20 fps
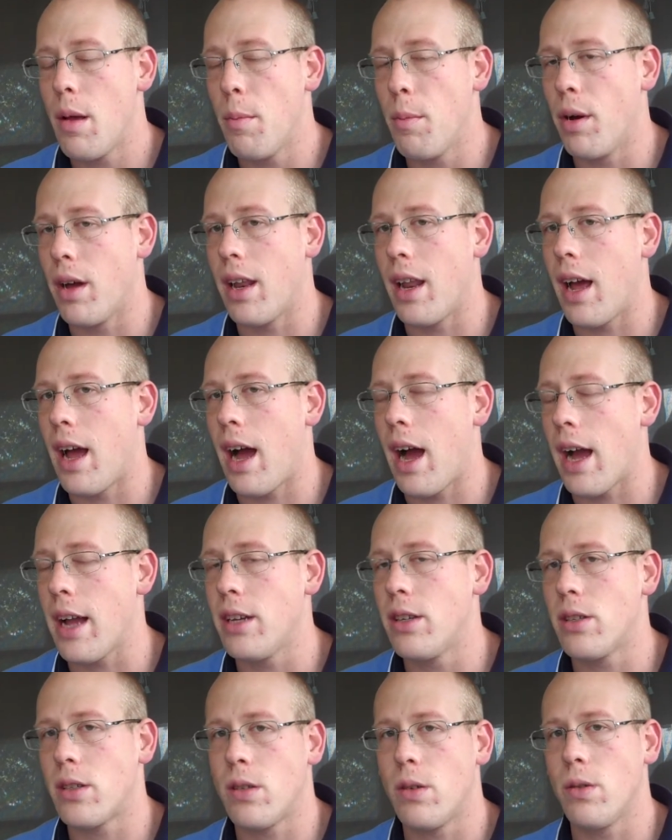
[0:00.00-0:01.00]
But
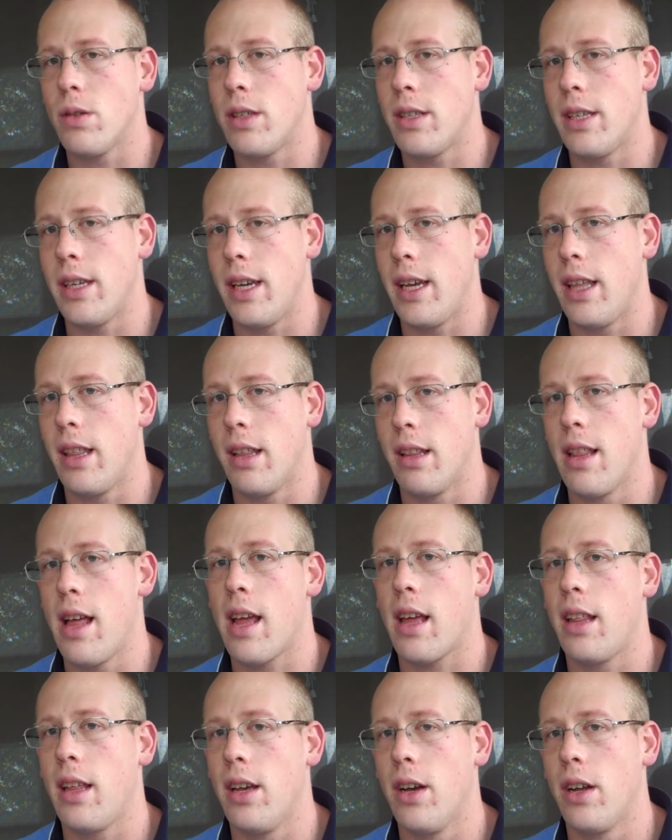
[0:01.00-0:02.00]
I just don't see the
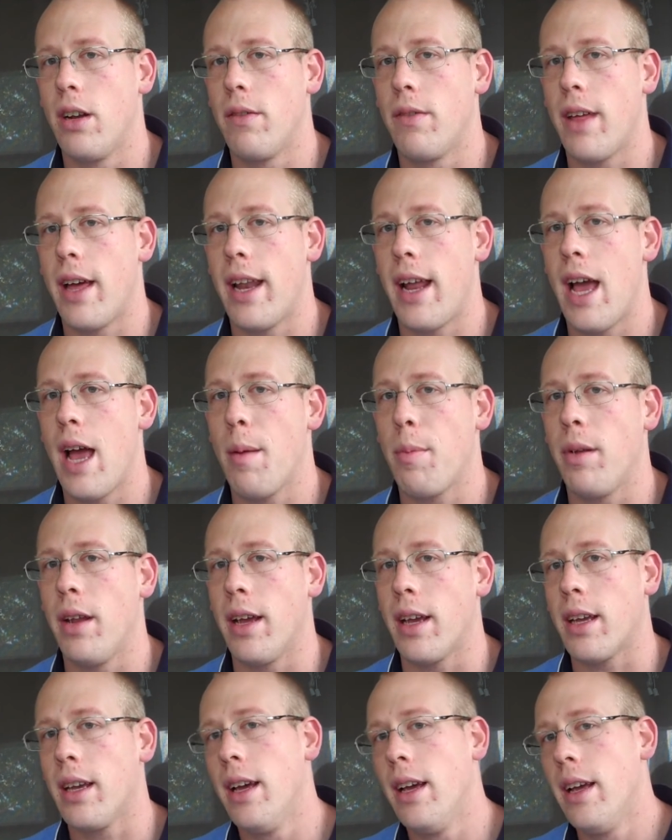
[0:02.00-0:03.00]
likelihood of that
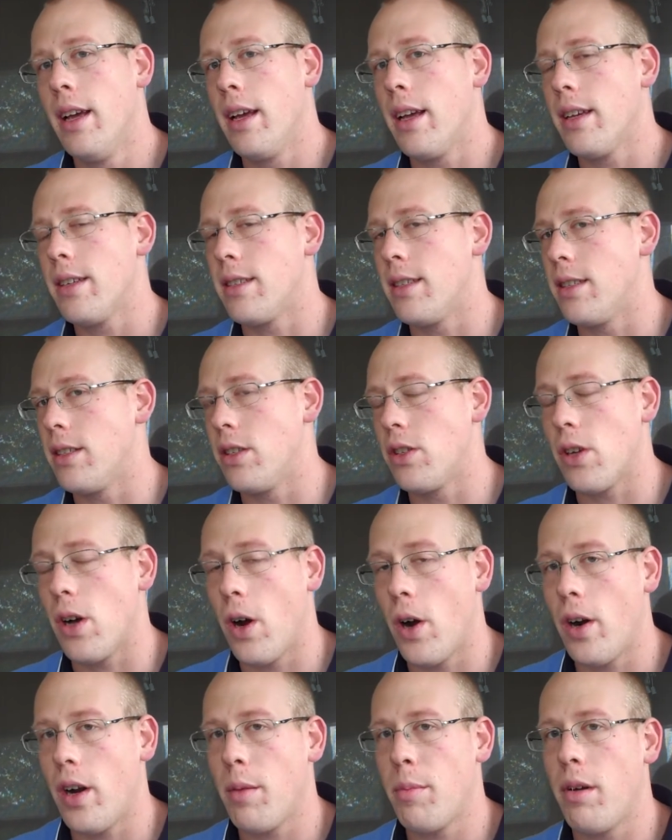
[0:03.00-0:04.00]
happening, since it's
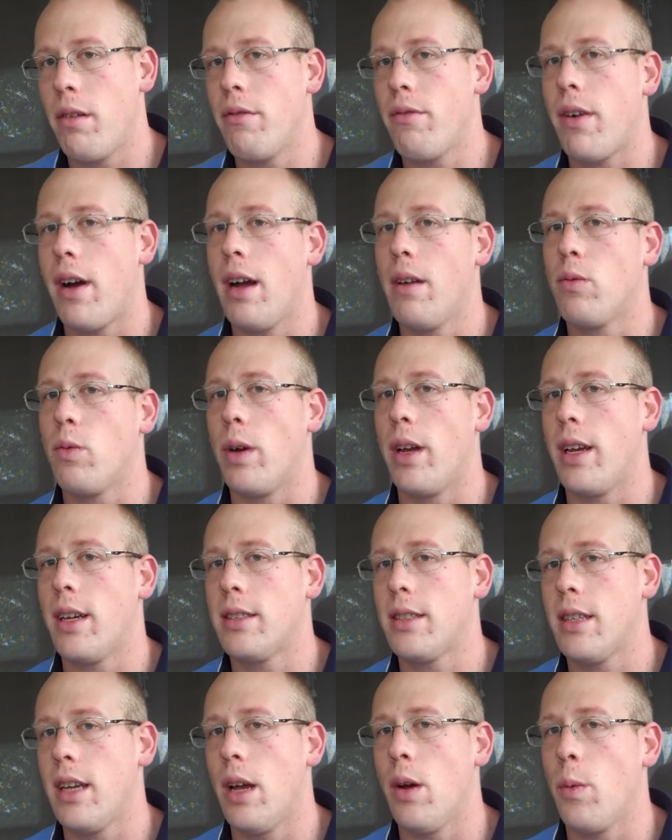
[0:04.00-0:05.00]
already been 5
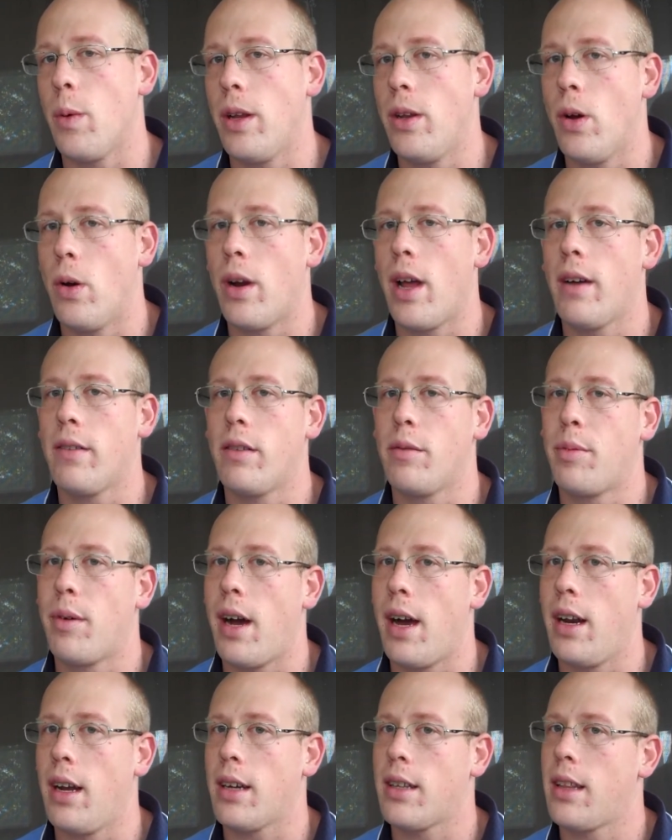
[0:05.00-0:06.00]
weeks, and we don't have a
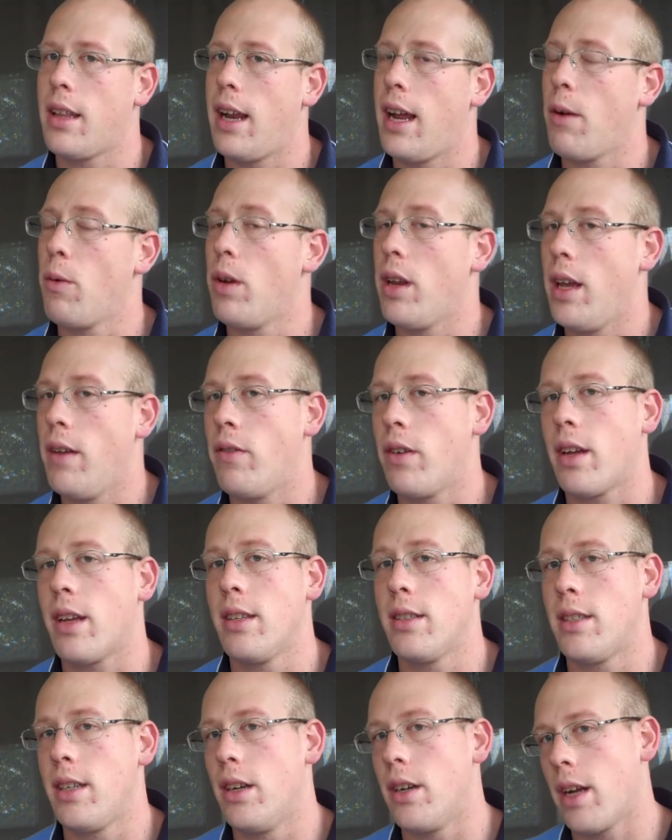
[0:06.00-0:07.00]
product that I would even
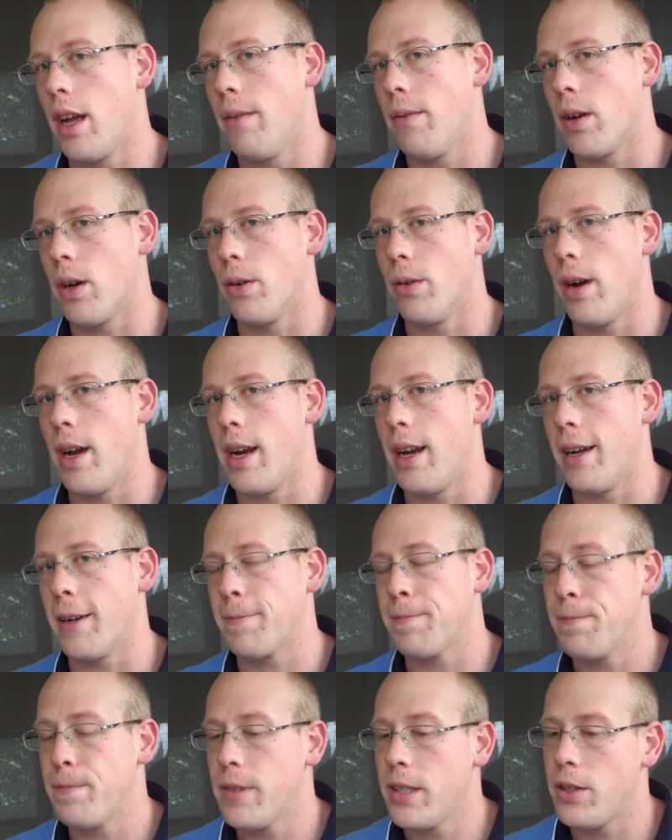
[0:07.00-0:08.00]
consider giving a rating.
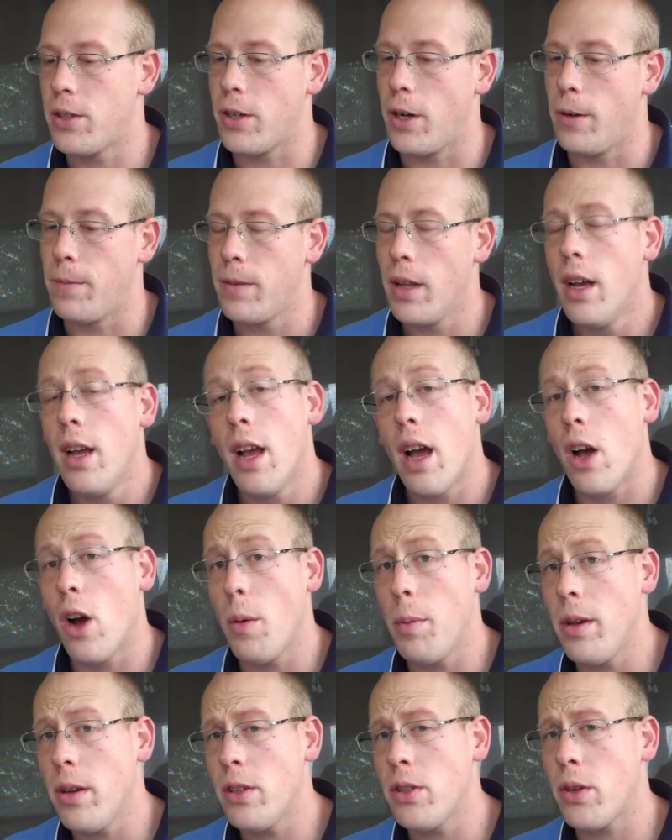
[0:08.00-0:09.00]
So, I
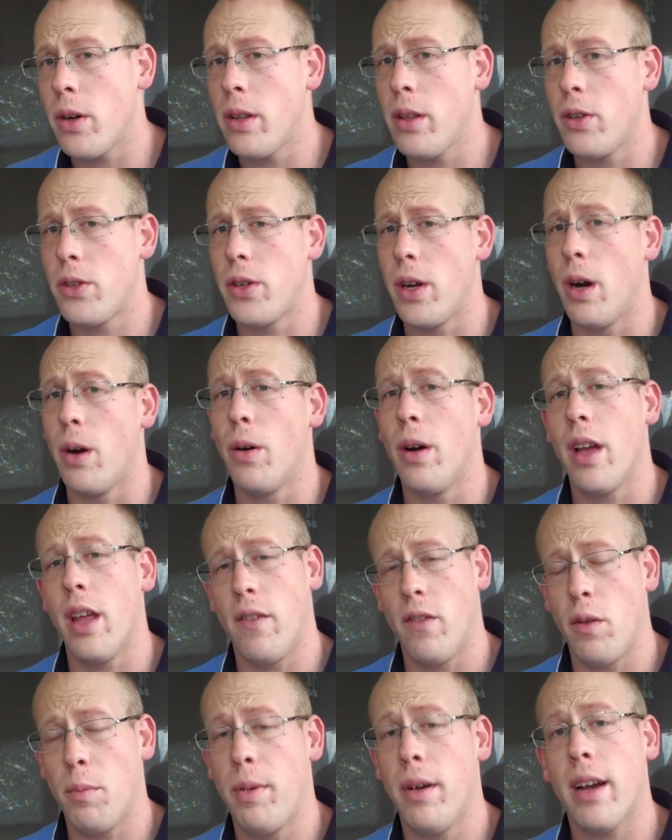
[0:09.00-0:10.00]
hope you enjoyed the show, and
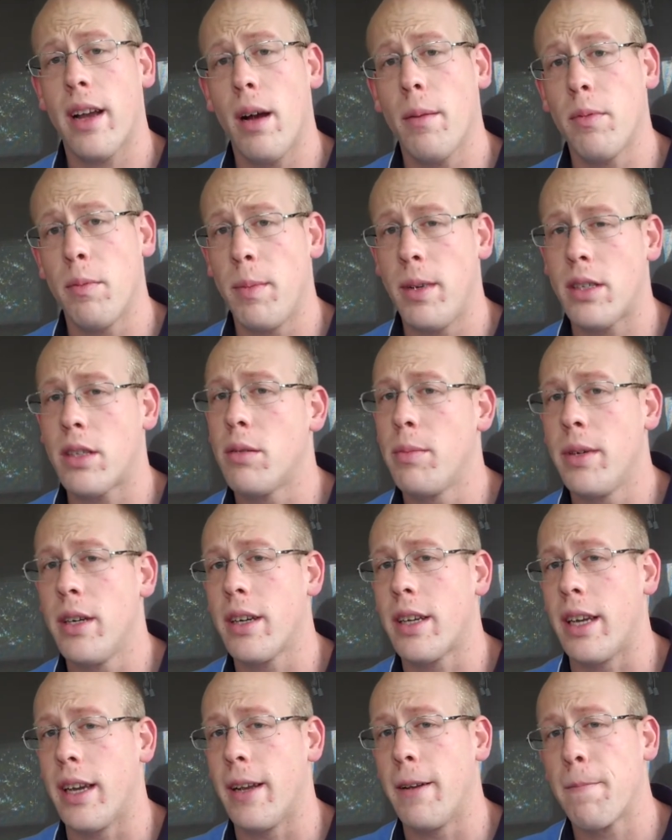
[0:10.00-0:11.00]
if you pick up a Mr.
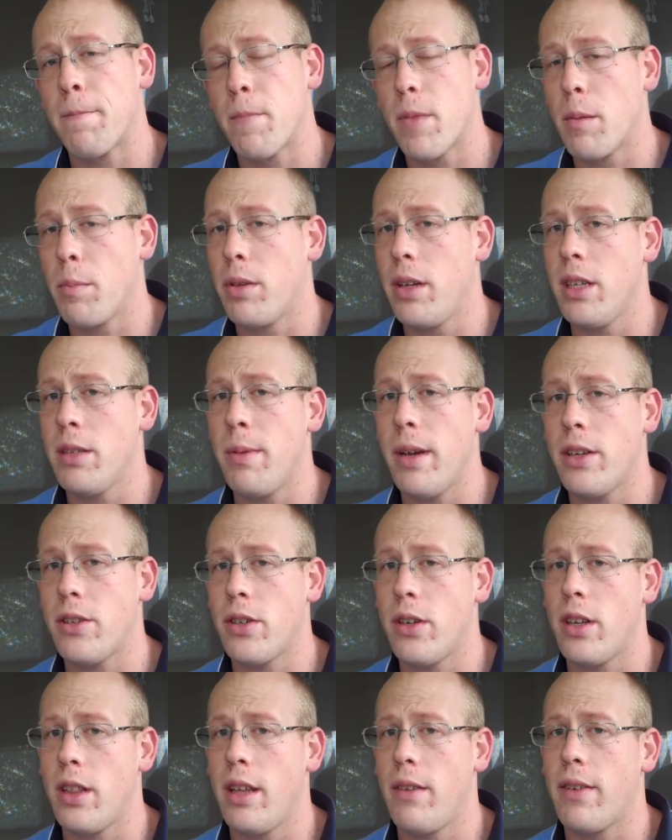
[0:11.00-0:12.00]
Beer kit, please make
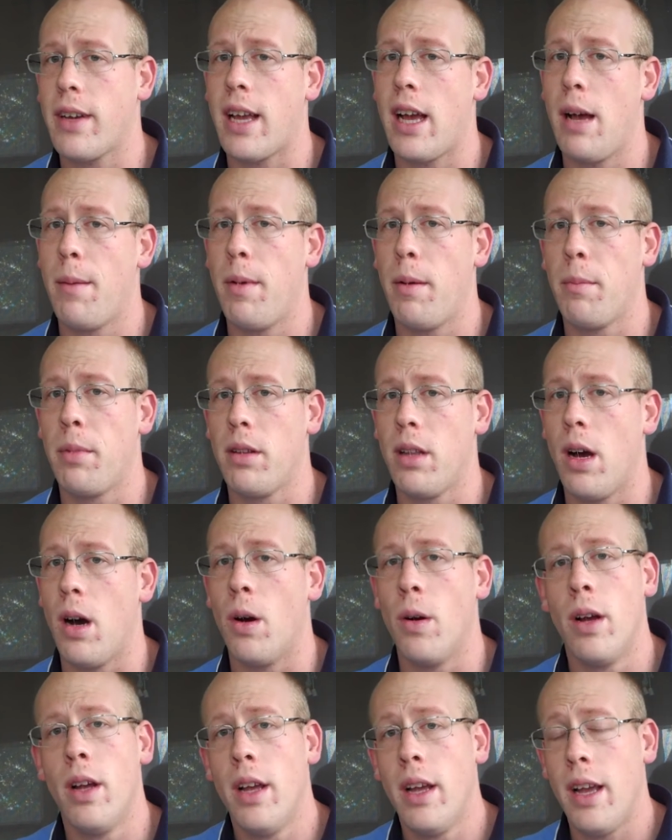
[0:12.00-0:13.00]
sure to leave a comment
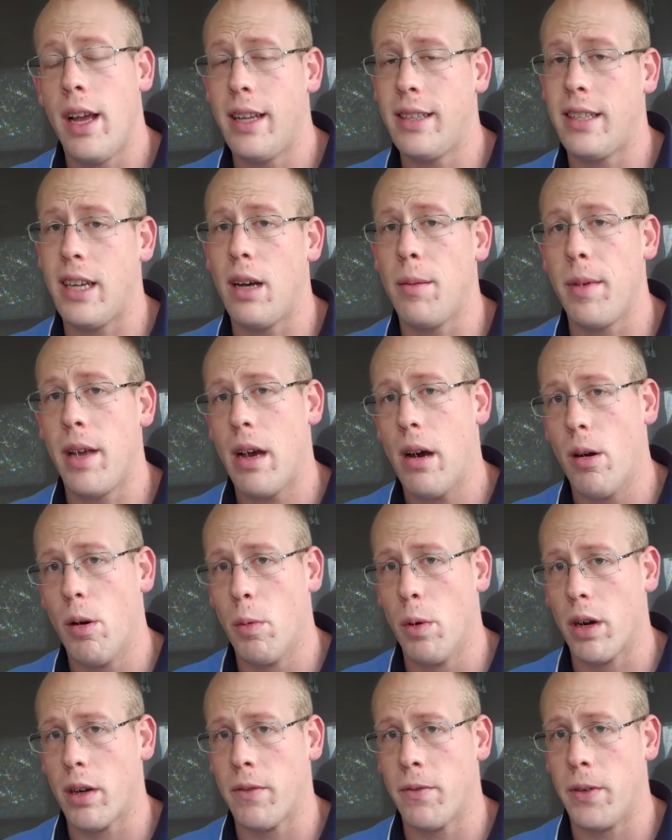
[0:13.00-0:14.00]
below and tell me how
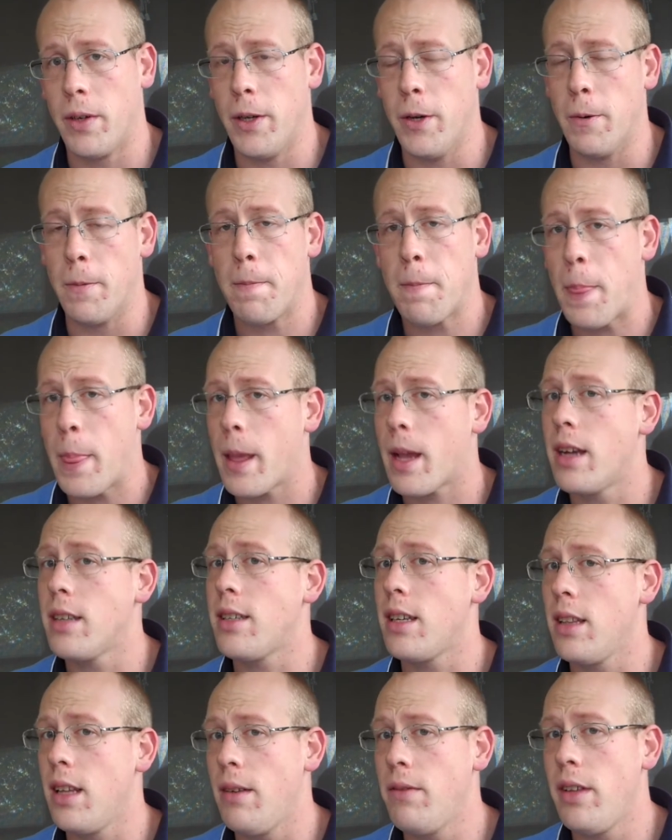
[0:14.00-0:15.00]
it worked for you.
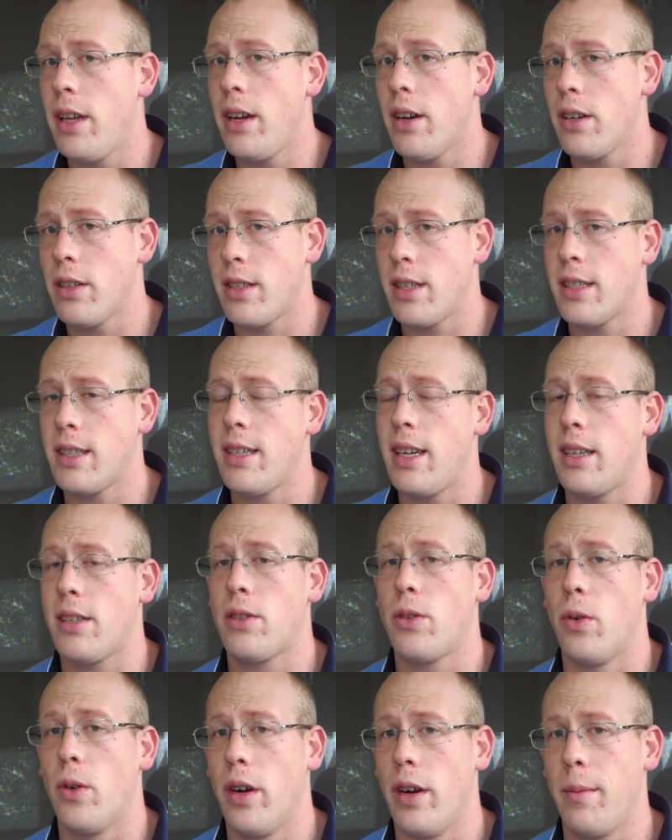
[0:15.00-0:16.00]
Because I'd love to hear a success
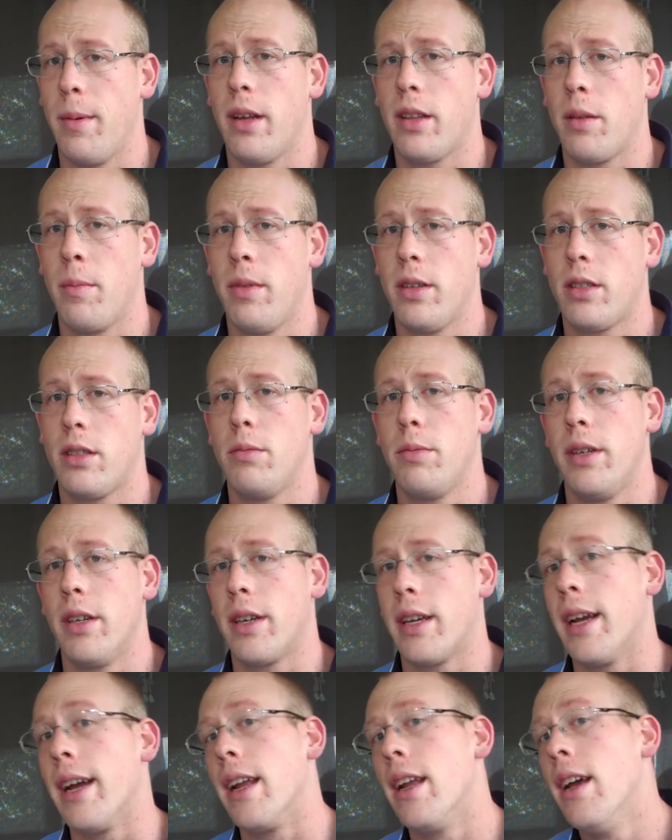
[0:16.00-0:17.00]
story about the Mr. Beer
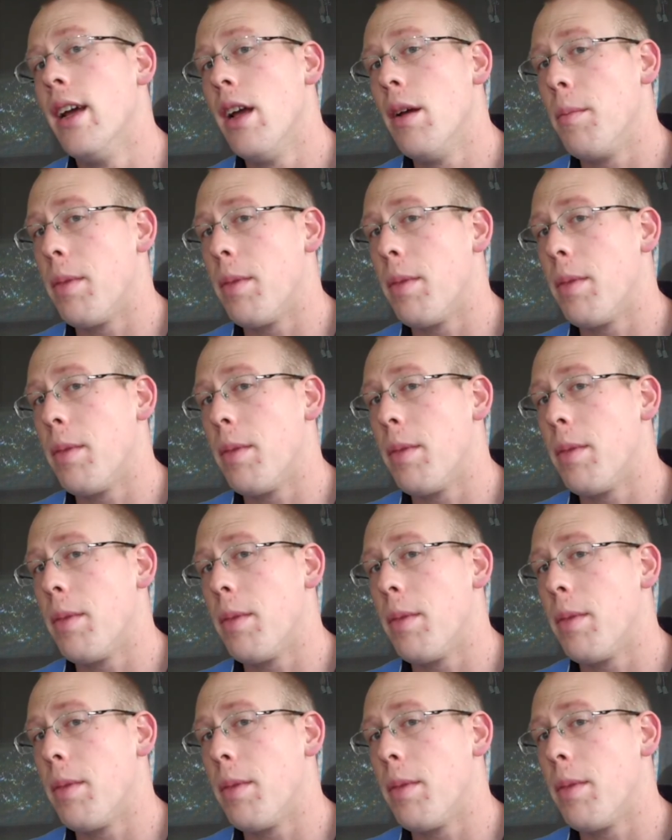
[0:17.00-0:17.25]
kit.